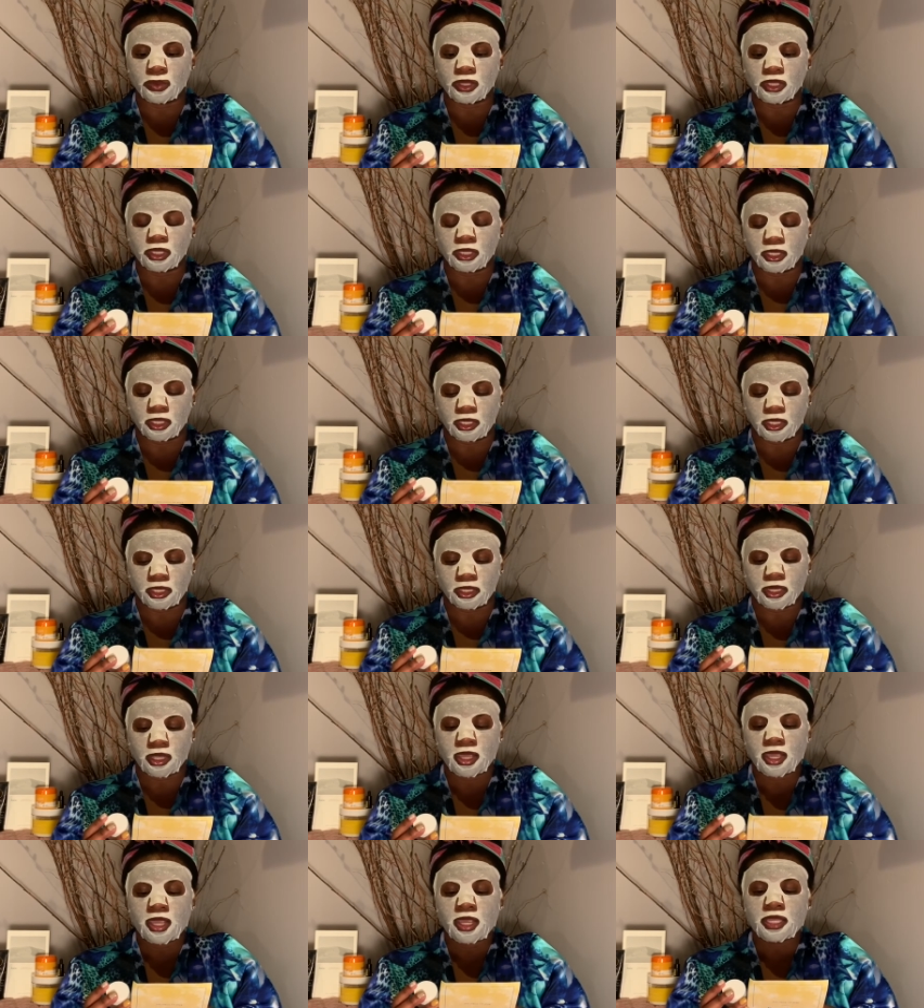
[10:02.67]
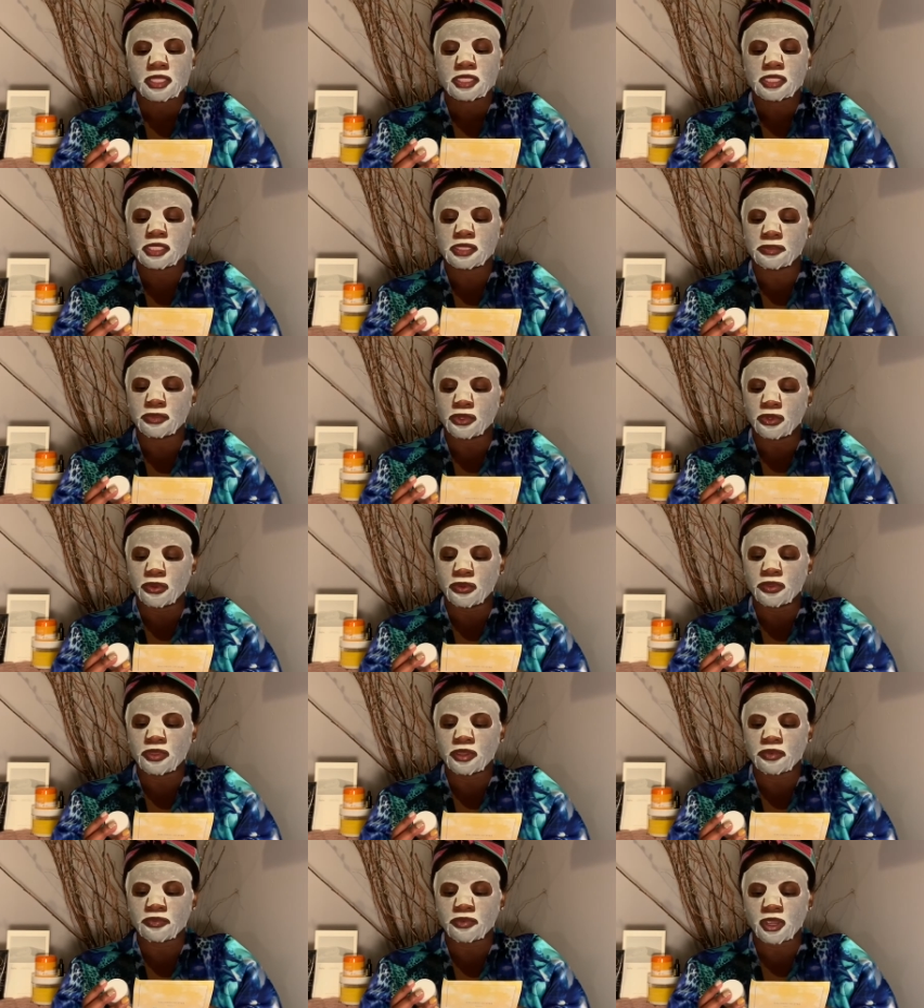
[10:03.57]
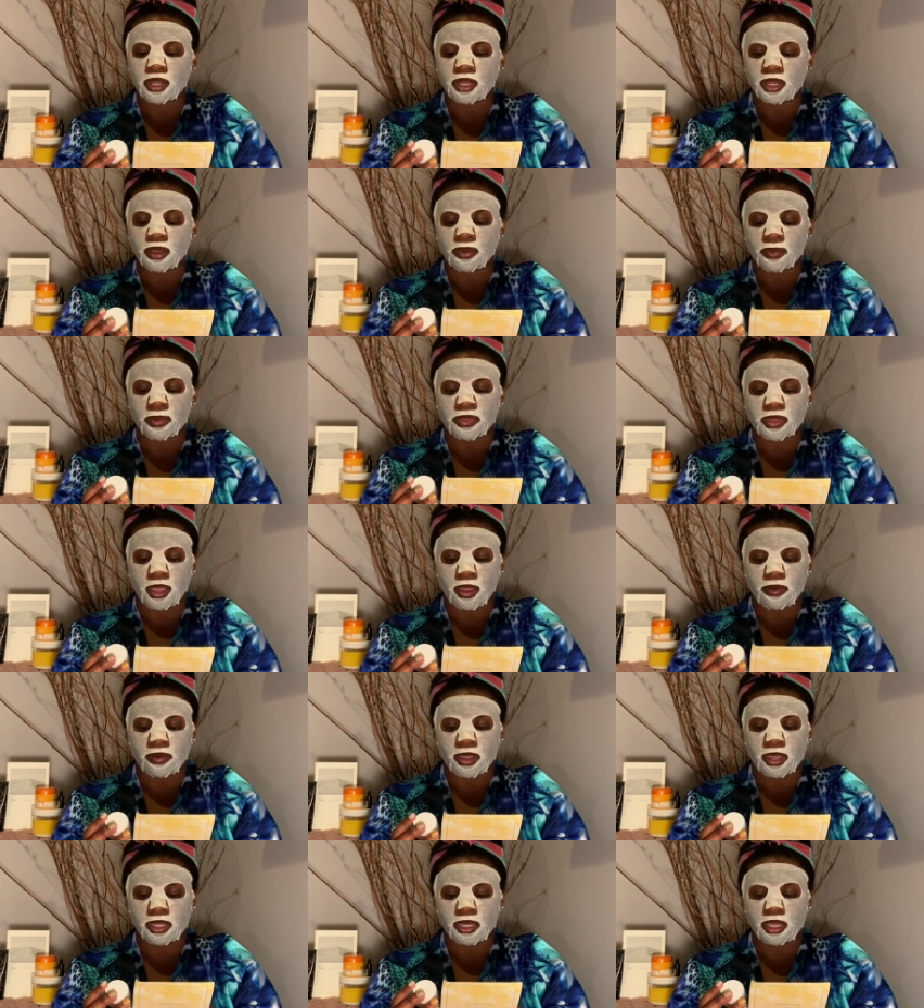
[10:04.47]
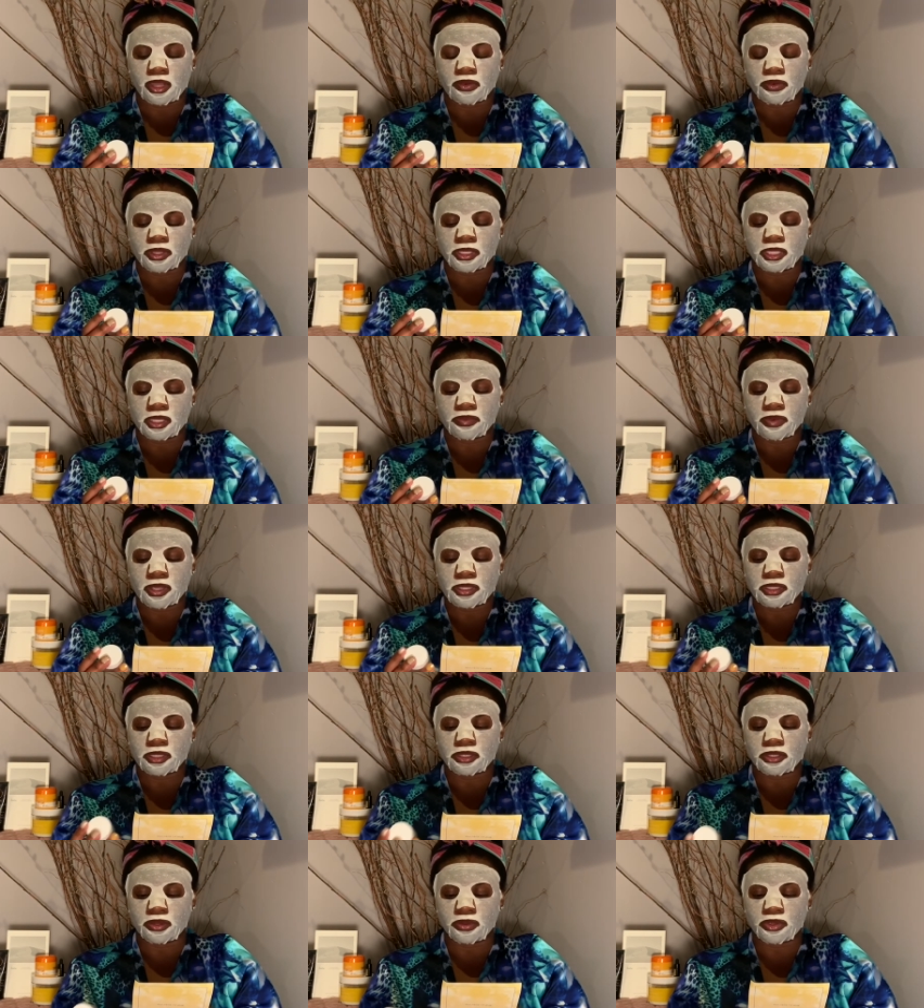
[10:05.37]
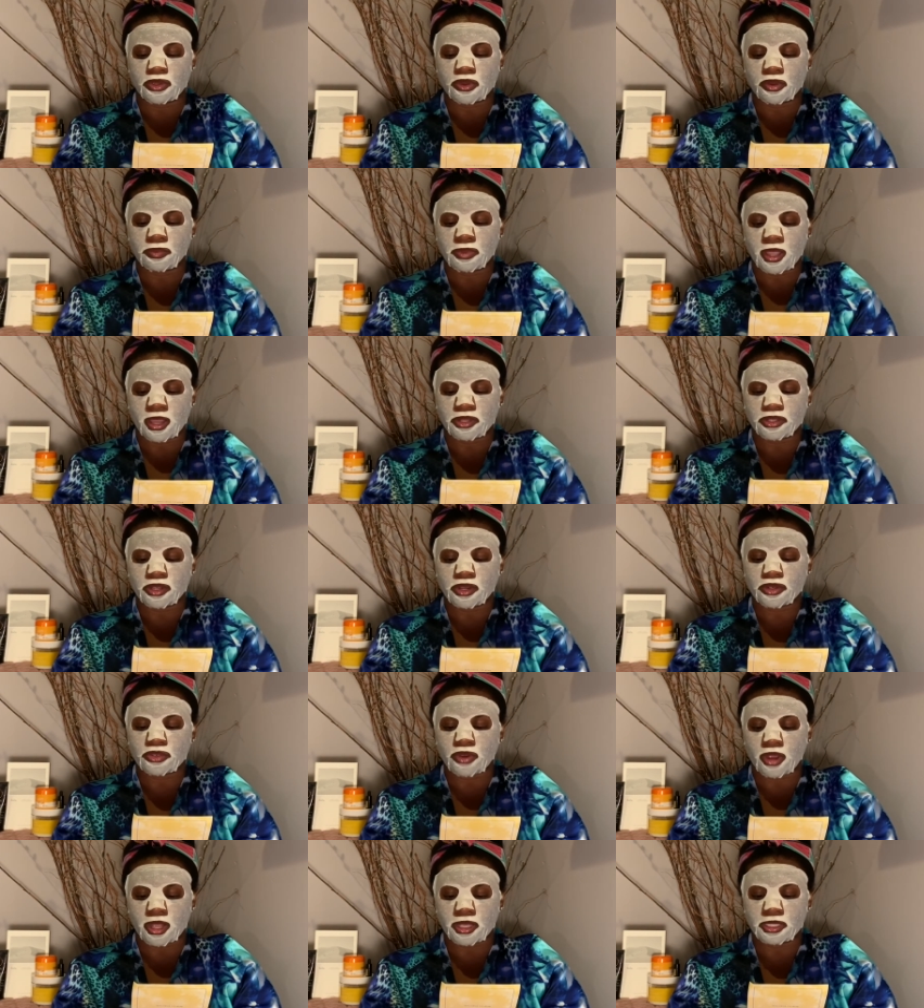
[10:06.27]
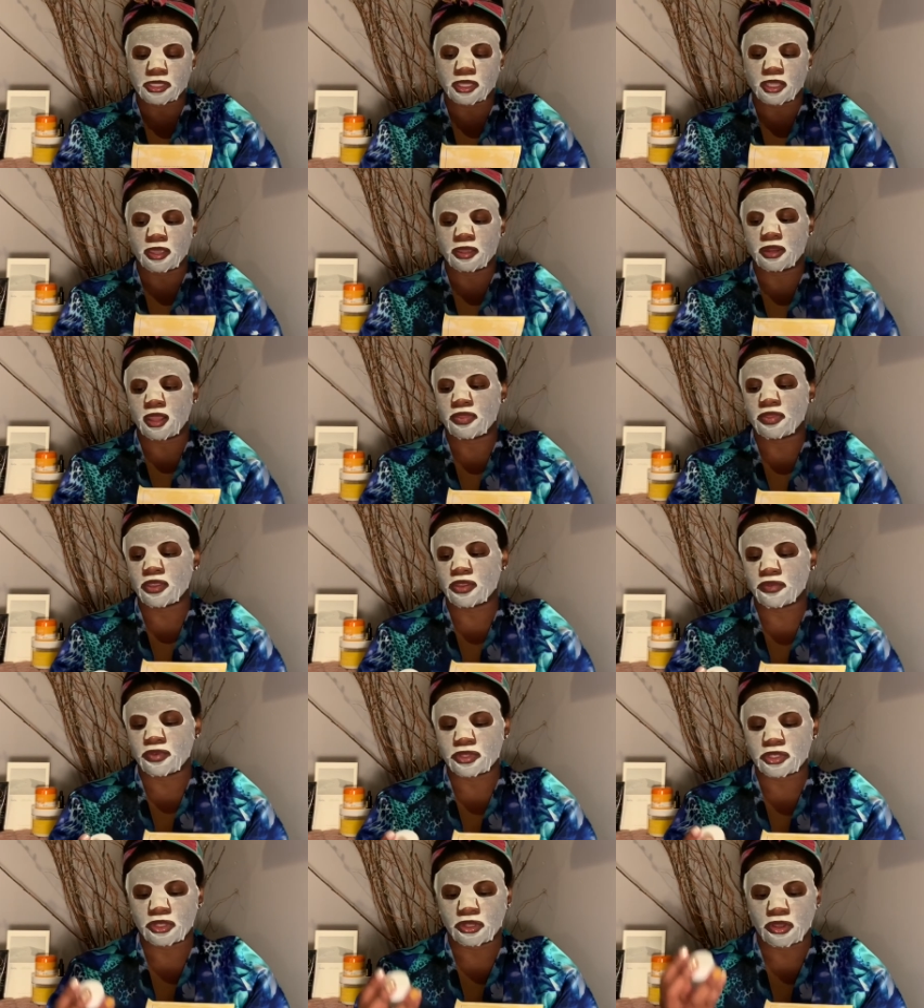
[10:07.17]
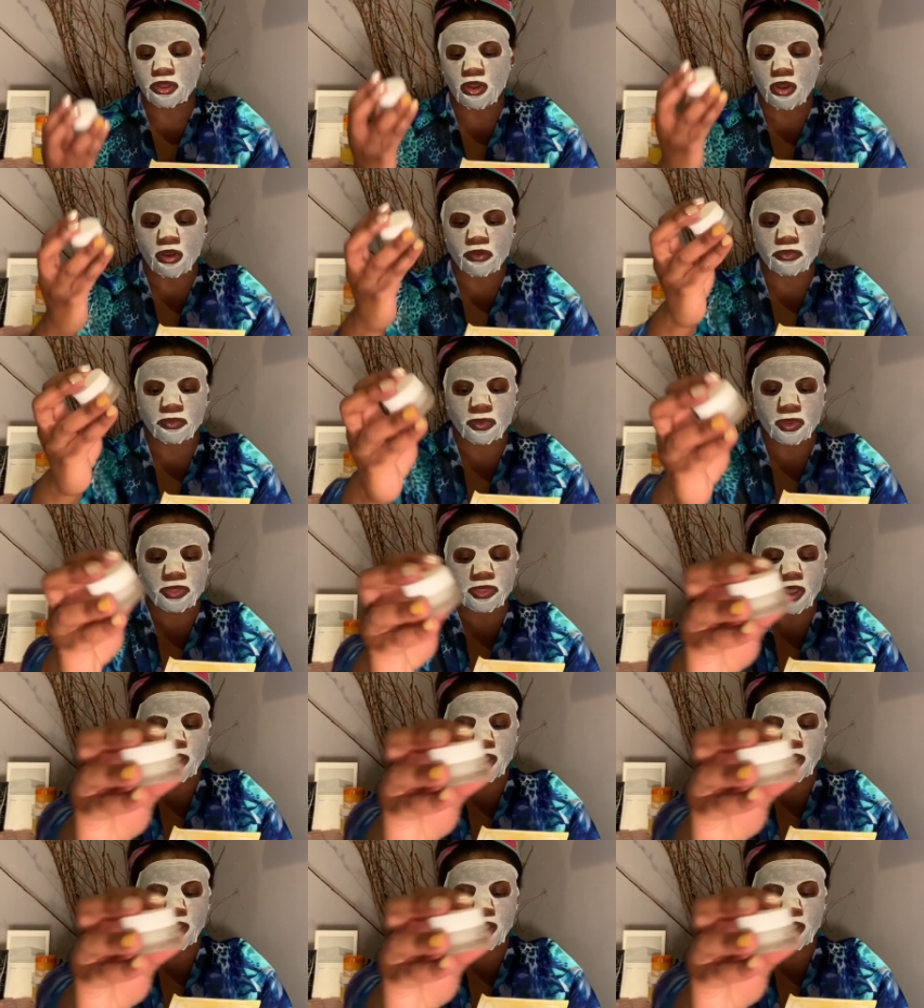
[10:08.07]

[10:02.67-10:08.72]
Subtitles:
clean. smooth and radiant without any greasy residue. You apply it to your dry skin and then you rinse it off with